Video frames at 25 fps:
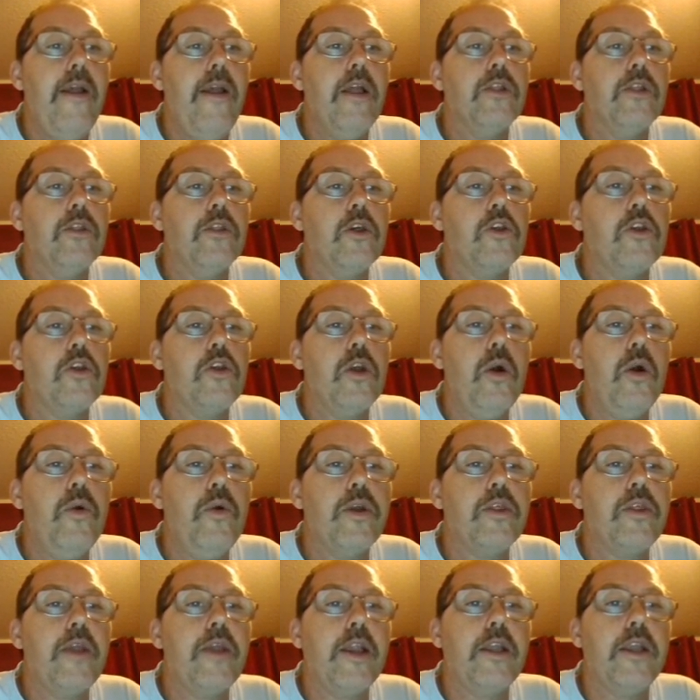The show
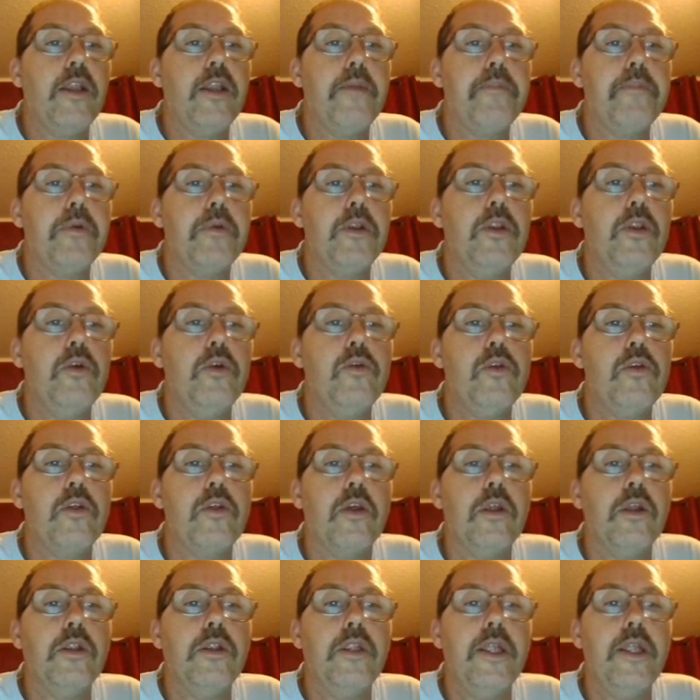executive
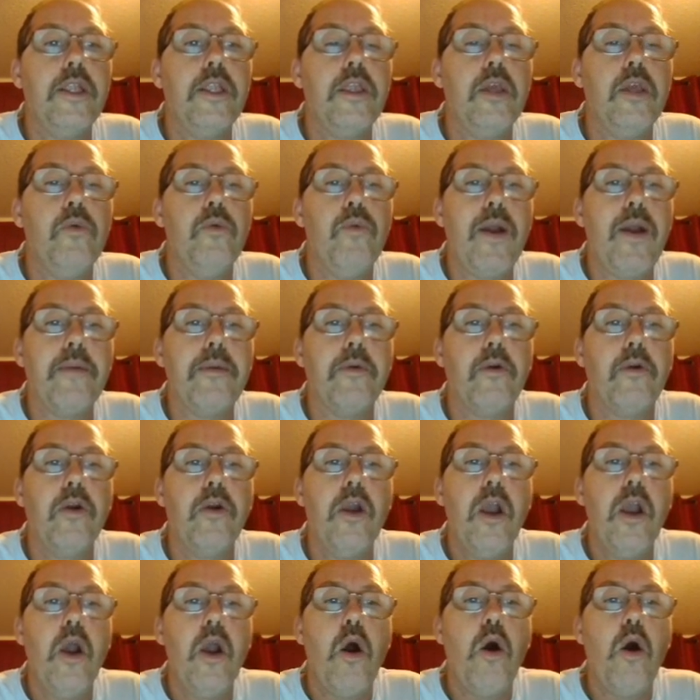producer Lindsey Weber
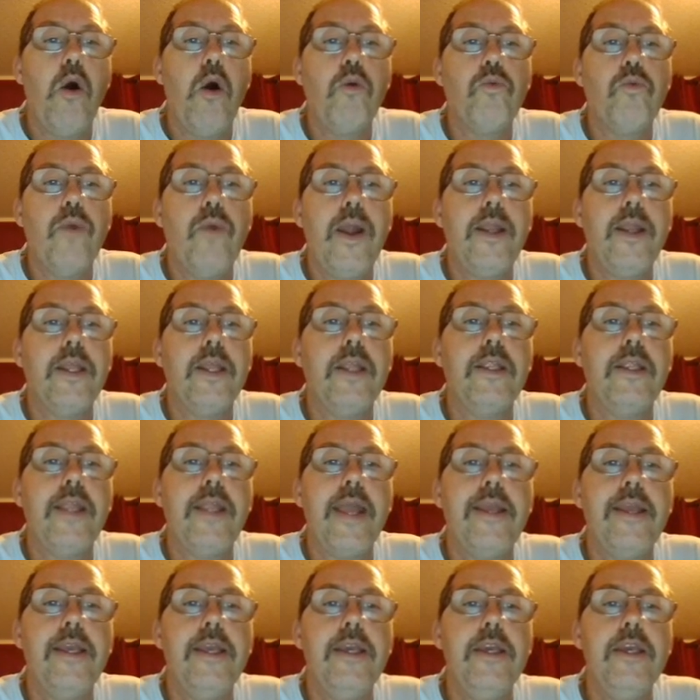already
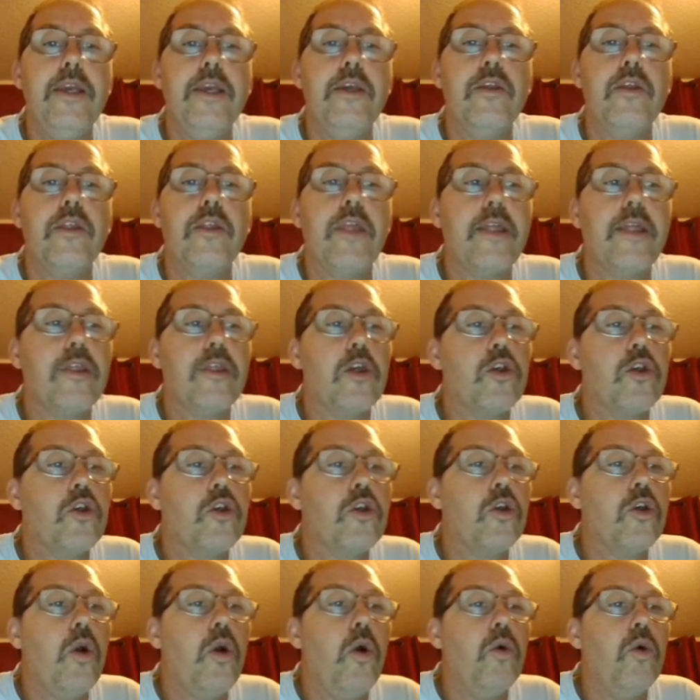teased that the
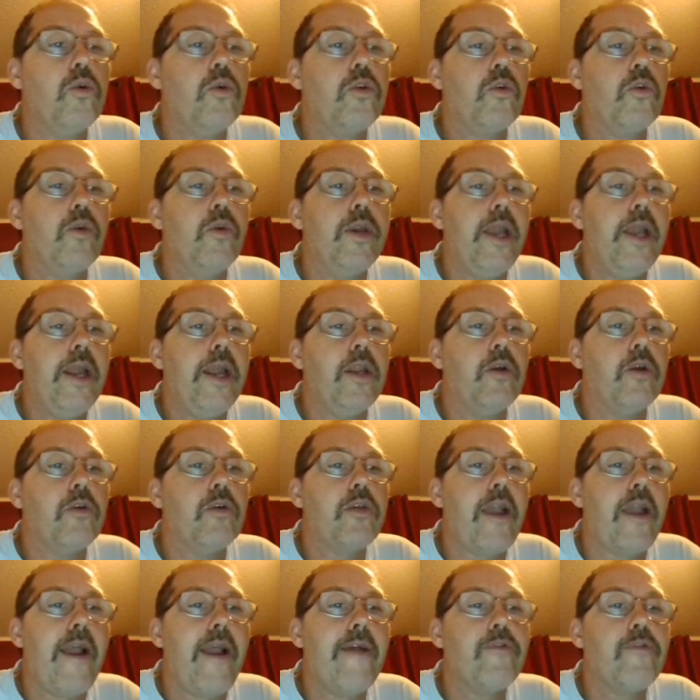show's
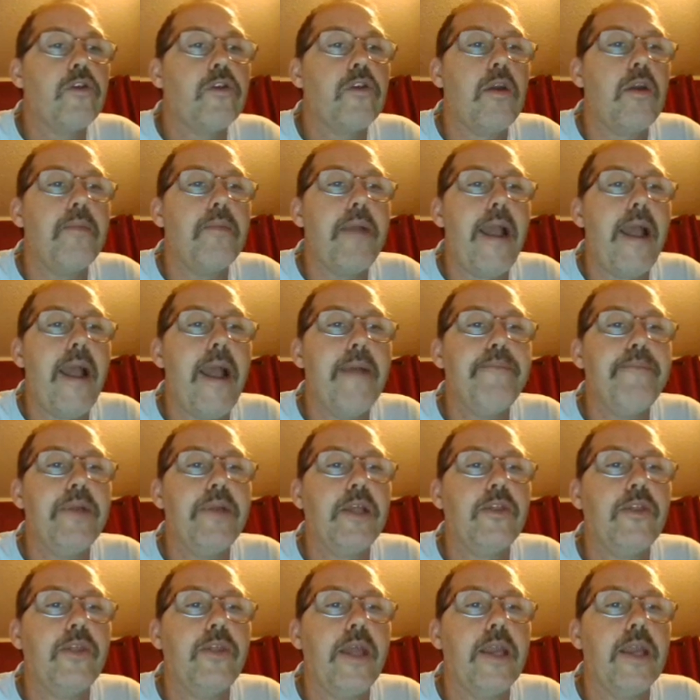creators have some
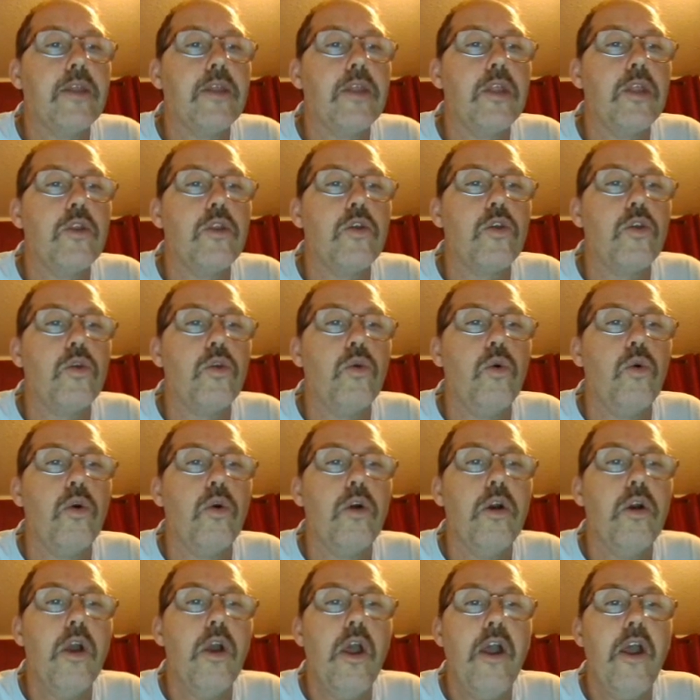epic things in
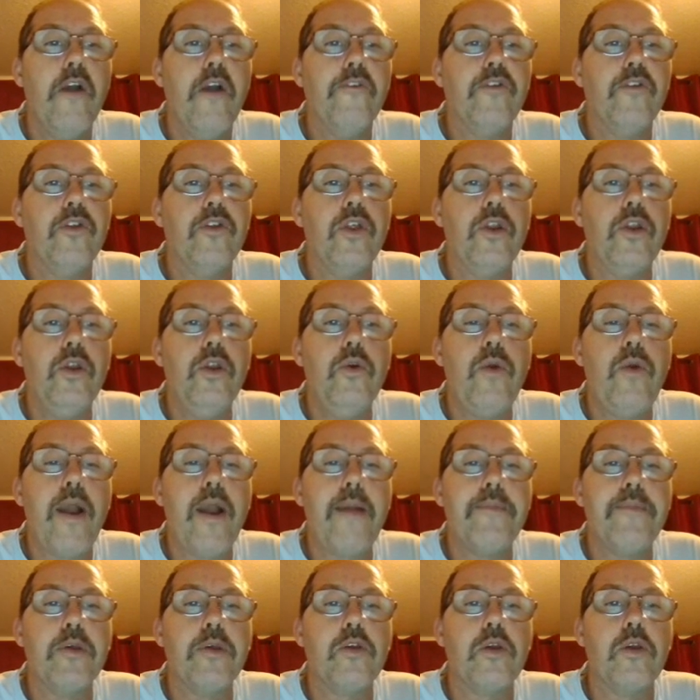store for the new
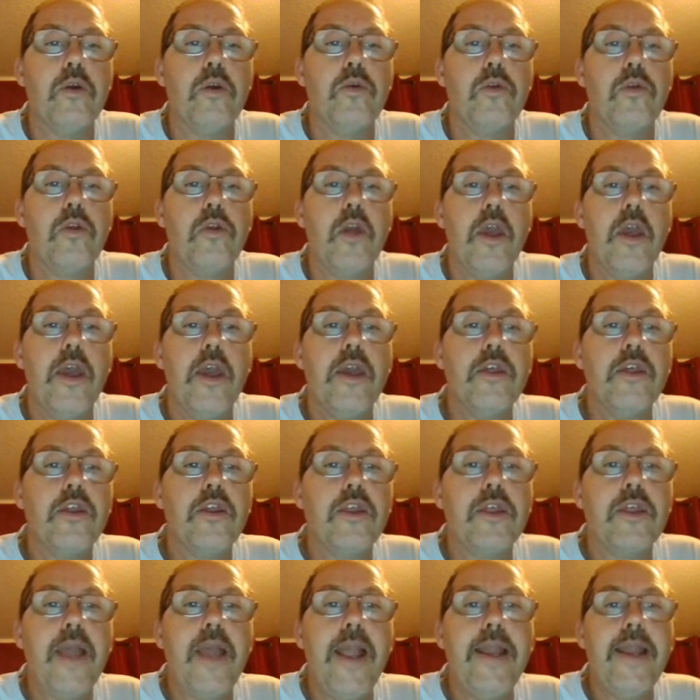episodes,
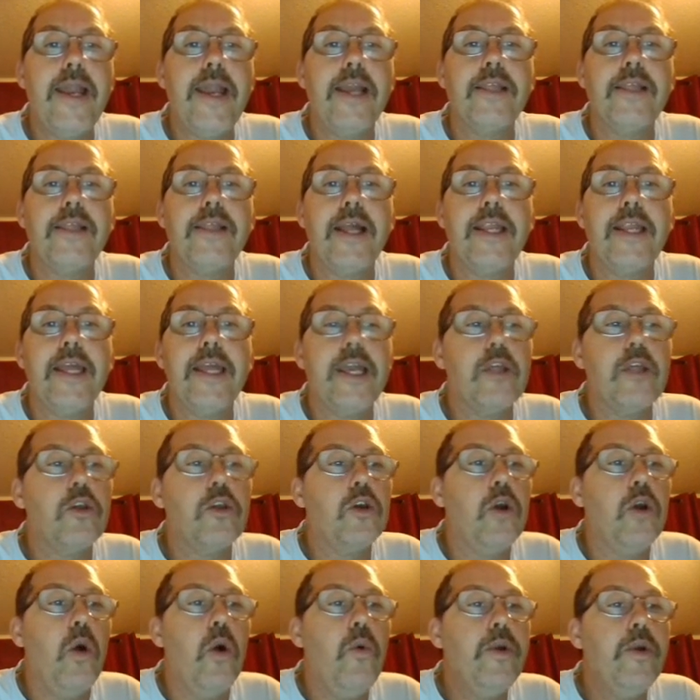saying that it is
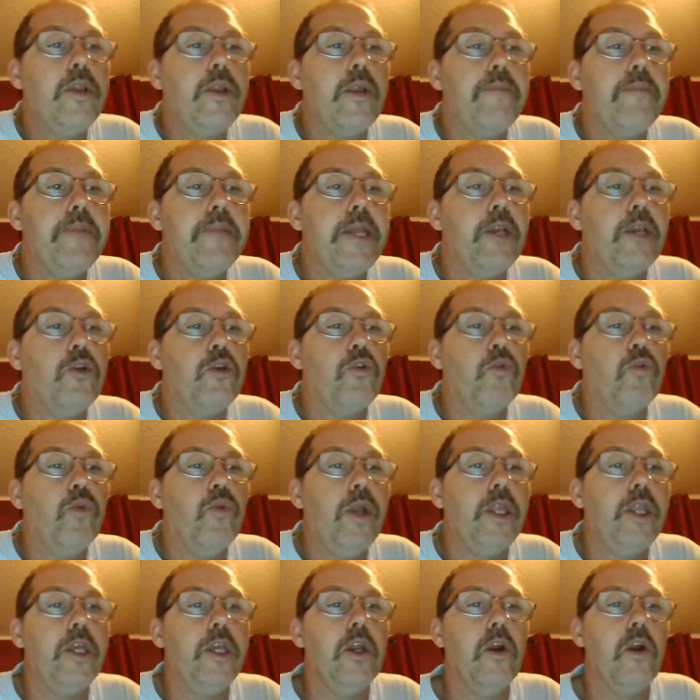going to be
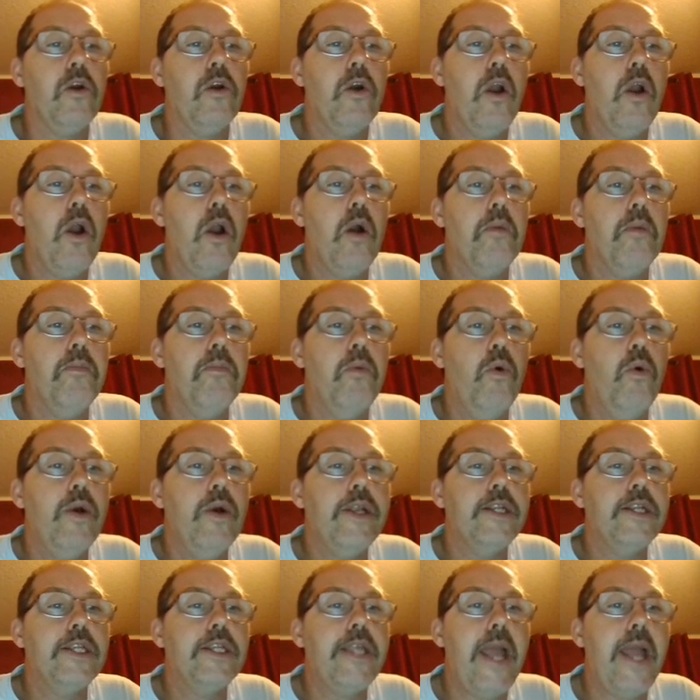grittier, more
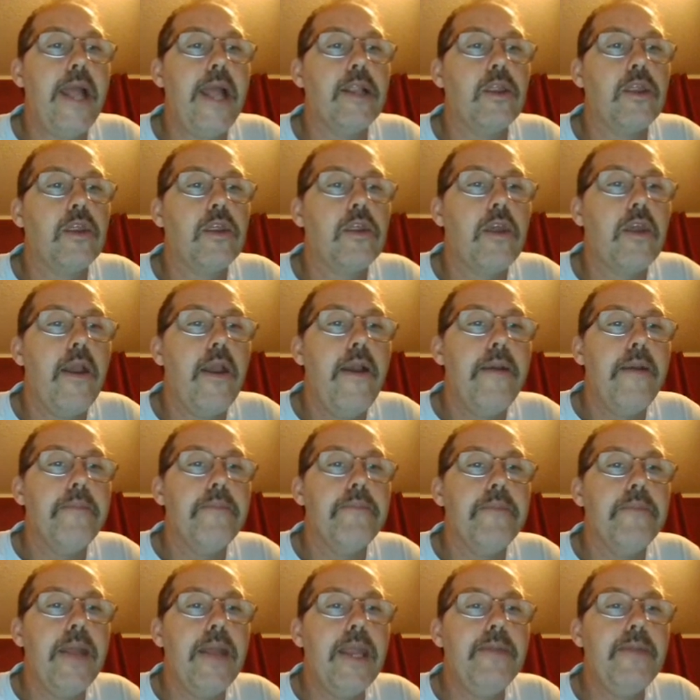intense,
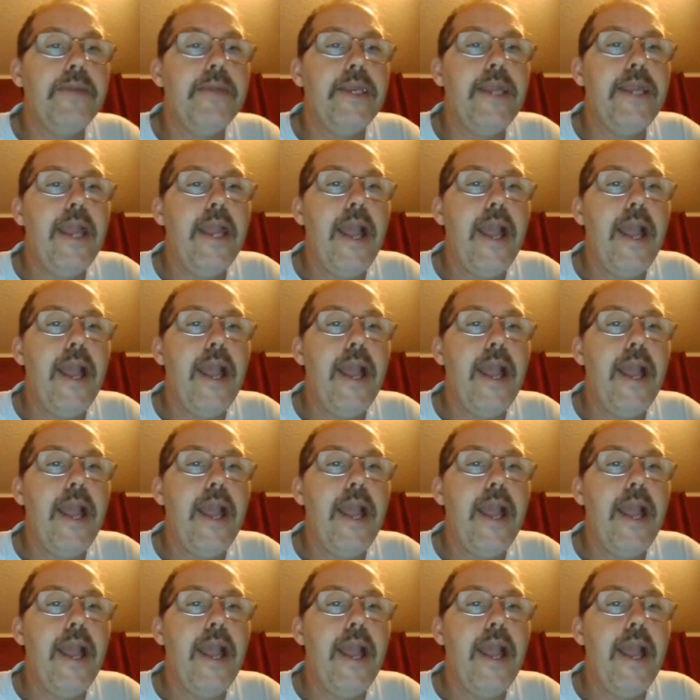maybe